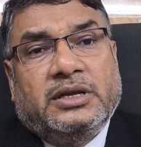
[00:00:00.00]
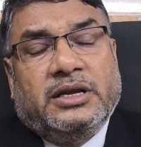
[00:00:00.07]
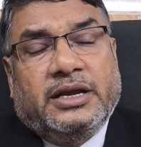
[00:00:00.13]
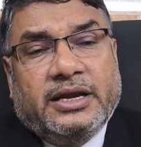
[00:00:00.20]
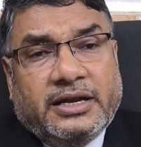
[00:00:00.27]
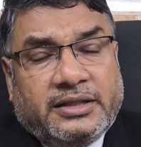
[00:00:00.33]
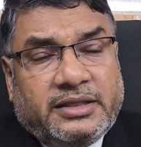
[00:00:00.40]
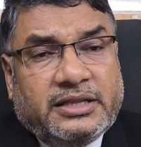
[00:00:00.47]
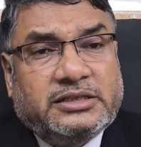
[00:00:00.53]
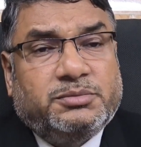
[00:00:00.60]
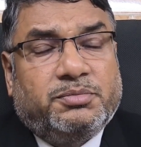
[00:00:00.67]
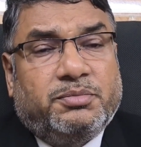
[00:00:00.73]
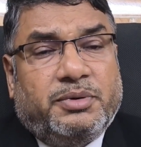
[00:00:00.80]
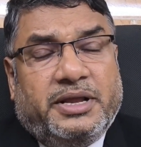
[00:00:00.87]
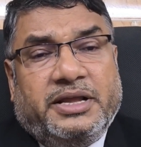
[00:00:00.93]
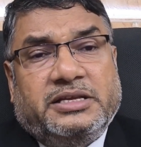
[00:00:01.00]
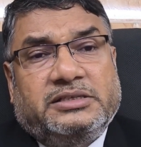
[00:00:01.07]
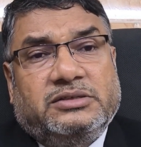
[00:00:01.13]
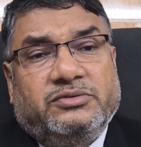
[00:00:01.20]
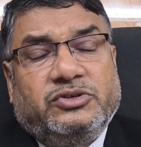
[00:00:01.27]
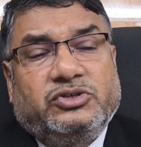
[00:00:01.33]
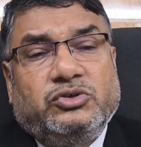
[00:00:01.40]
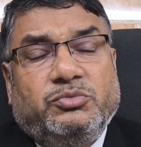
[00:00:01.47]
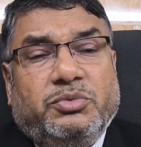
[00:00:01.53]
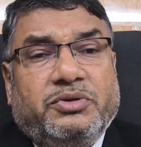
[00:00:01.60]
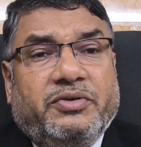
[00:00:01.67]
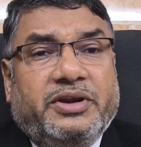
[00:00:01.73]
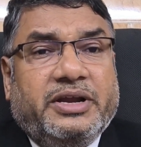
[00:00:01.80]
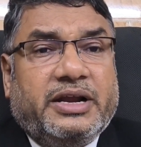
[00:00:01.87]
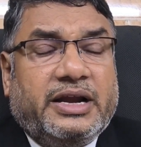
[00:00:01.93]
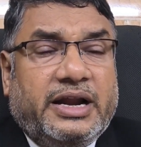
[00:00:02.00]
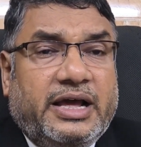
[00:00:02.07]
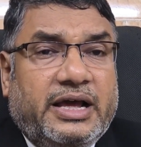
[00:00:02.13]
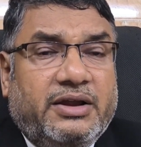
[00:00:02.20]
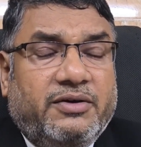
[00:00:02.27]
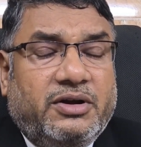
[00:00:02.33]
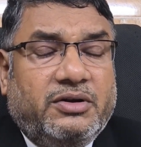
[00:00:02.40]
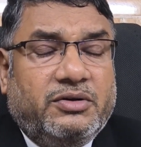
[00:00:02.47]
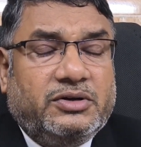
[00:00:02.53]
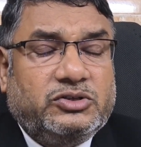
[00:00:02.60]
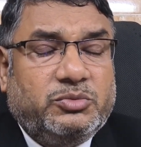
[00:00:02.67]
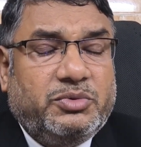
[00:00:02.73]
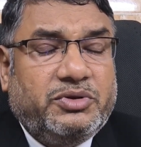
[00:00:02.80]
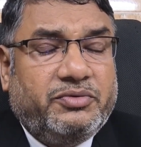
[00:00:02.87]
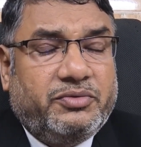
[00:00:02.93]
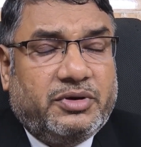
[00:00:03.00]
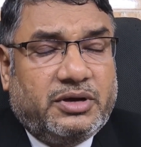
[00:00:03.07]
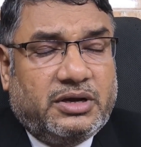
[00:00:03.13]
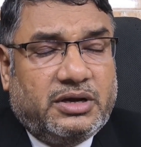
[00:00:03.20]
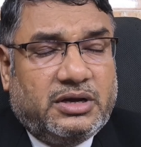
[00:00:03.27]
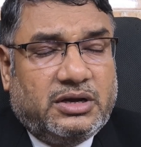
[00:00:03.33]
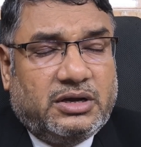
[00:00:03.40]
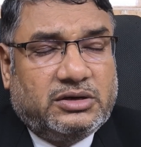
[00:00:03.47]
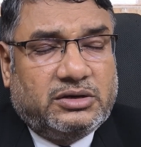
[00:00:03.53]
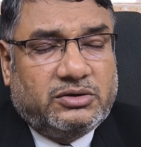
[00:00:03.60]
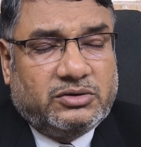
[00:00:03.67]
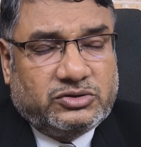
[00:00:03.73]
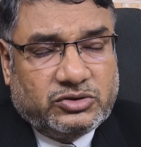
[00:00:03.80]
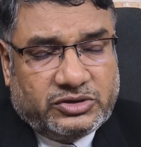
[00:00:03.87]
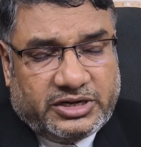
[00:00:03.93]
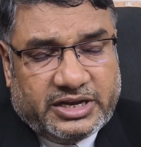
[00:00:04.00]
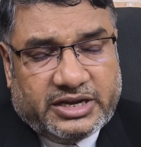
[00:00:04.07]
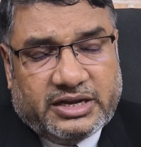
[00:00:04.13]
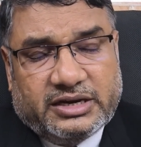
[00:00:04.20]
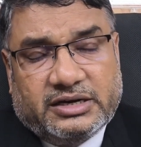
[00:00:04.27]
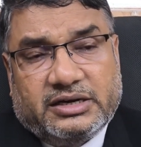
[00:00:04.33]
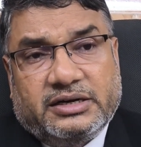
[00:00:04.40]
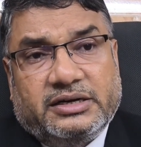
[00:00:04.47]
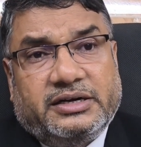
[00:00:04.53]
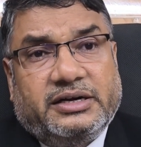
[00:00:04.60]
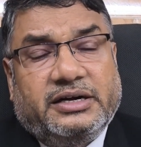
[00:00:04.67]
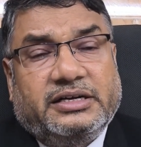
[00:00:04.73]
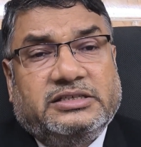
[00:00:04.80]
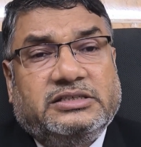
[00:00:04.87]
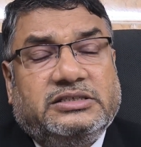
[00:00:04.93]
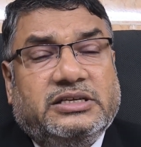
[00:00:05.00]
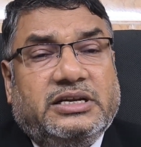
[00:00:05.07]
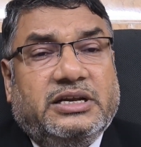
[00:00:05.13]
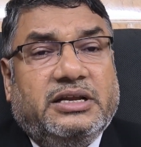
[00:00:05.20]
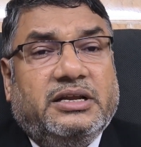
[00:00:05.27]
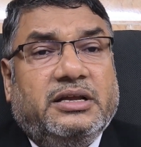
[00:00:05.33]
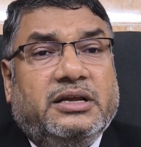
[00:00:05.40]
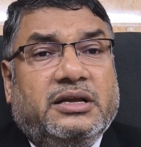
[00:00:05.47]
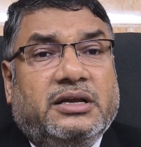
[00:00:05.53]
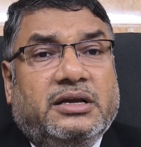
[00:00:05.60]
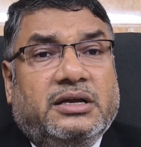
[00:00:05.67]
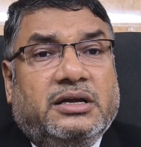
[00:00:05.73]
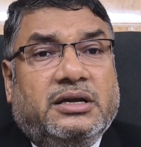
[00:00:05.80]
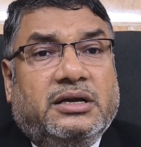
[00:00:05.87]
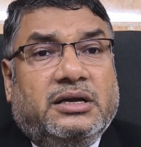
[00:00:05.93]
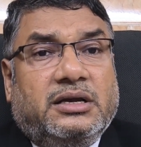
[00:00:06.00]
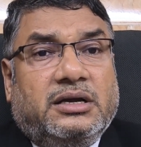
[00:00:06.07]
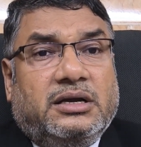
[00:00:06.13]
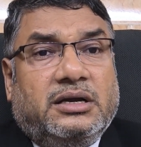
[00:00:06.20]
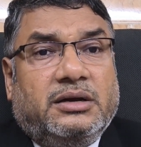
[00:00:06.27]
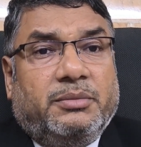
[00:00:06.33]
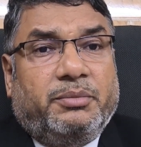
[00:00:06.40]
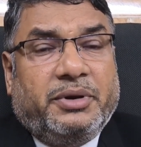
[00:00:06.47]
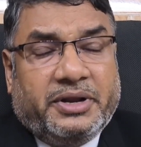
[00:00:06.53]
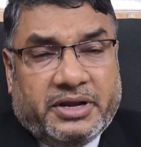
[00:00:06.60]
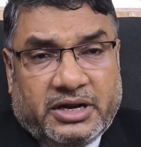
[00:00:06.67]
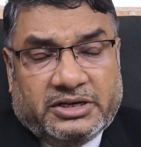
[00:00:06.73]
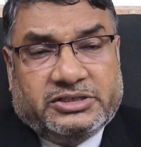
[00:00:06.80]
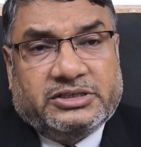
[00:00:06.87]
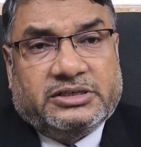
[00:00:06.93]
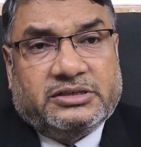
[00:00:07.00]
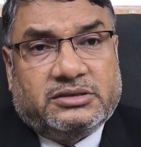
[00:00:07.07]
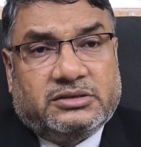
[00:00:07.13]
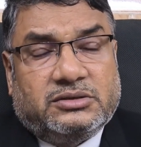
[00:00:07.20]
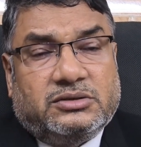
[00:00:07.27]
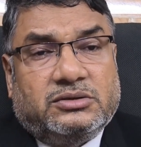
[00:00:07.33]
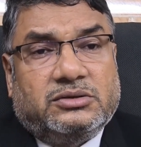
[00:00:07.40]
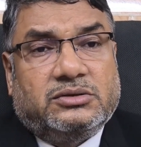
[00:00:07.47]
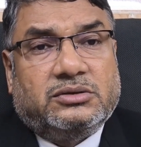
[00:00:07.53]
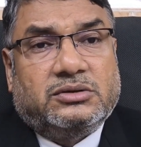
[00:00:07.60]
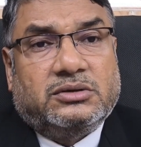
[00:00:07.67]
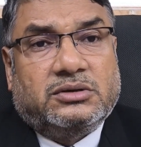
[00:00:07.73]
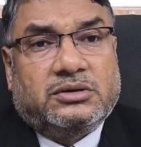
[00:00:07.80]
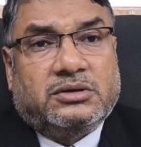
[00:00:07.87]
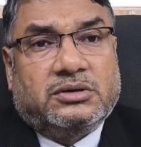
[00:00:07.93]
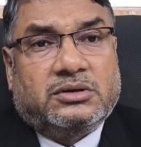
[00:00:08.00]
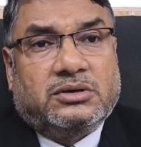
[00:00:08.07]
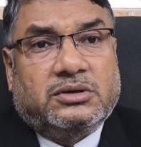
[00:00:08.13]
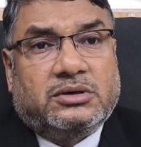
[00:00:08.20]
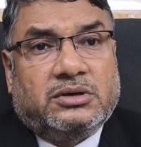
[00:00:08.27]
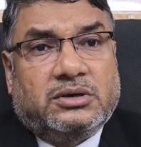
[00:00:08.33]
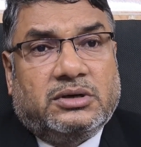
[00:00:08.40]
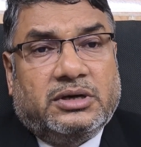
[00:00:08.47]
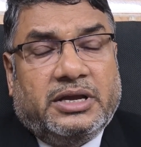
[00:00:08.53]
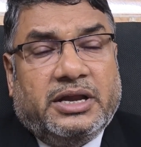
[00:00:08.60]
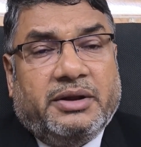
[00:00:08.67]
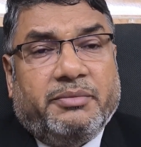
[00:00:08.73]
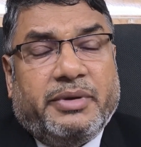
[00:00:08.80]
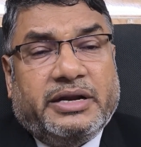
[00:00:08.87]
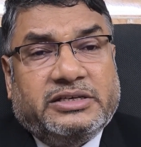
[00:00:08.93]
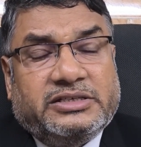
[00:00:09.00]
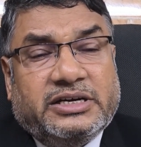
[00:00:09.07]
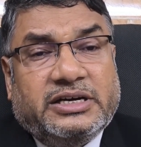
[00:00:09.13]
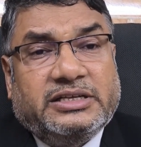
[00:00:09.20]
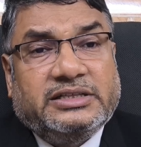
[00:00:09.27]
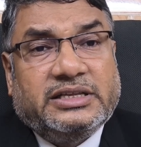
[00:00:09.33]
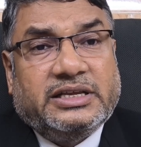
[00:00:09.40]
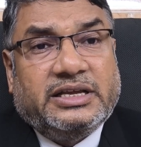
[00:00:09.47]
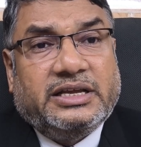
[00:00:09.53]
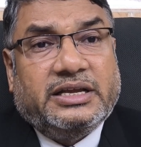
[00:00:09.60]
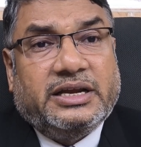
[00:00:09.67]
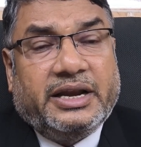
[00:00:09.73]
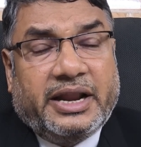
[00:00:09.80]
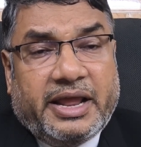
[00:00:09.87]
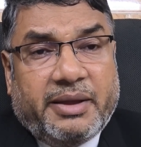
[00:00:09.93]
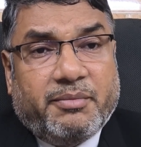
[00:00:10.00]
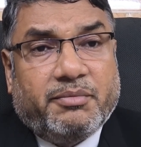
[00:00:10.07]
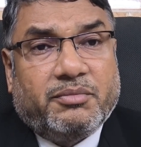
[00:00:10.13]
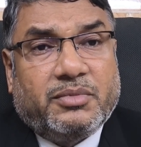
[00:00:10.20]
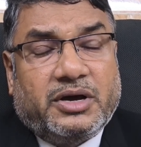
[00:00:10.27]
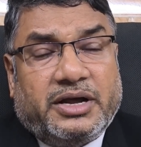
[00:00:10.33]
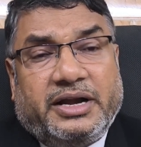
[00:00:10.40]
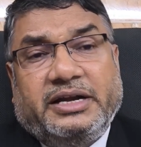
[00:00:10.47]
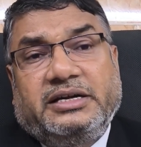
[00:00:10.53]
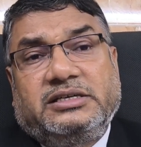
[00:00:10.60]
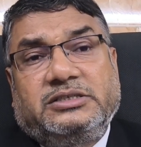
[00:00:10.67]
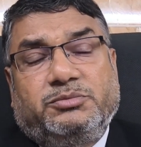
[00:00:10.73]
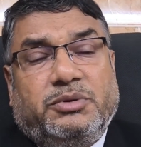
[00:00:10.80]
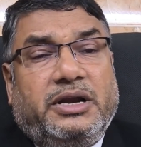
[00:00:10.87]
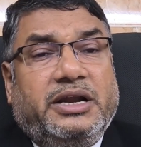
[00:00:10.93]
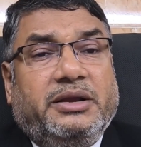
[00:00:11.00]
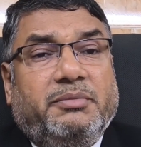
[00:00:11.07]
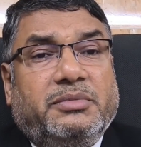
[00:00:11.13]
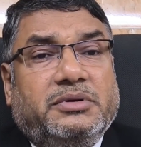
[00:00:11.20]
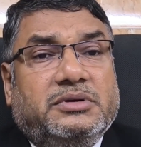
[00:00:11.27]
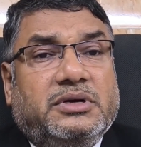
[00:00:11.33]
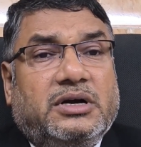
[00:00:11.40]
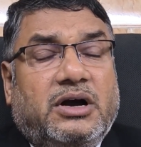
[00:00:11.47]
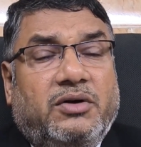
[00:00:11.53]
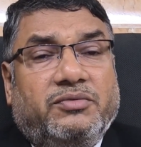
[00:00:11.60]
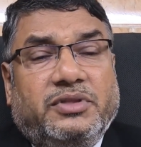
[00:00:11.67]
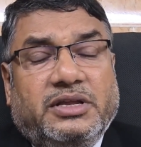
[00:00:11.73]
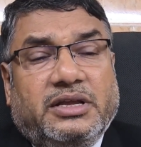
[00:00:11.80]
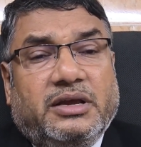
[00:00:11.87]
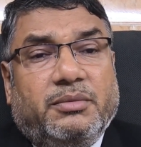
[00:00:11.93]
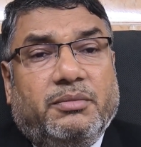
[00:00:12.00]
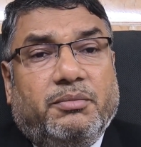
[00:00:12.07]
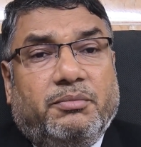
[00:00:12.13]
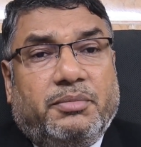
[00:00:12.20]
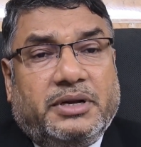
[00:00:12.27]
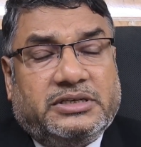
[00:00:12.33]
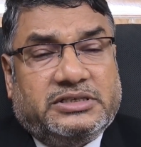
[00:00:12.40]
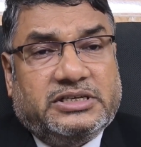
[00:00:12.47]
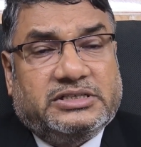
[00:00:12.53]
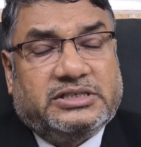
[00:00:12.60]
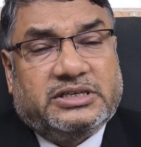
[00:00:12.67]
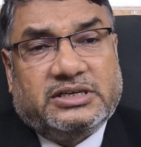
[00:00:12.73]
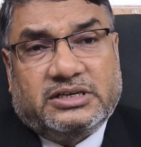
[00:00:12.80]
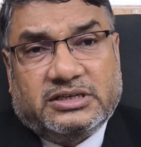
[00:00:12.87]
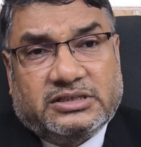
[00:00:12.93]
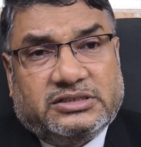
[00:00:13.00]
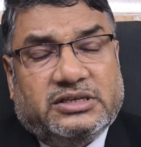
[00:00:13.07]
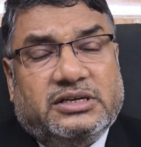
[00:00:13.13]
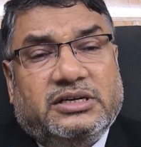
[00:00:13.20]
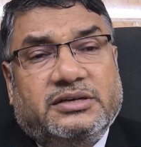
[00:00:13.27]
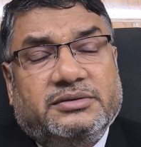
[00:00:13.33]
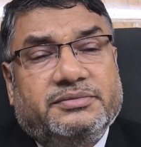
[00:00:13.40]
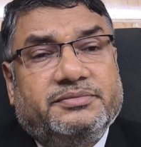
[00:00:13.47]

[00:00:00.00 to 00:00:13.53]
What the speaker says: In this place, we should be very clear. We should take necessary precaution in mentioning the name, correct spelling of the purchaser and the seller.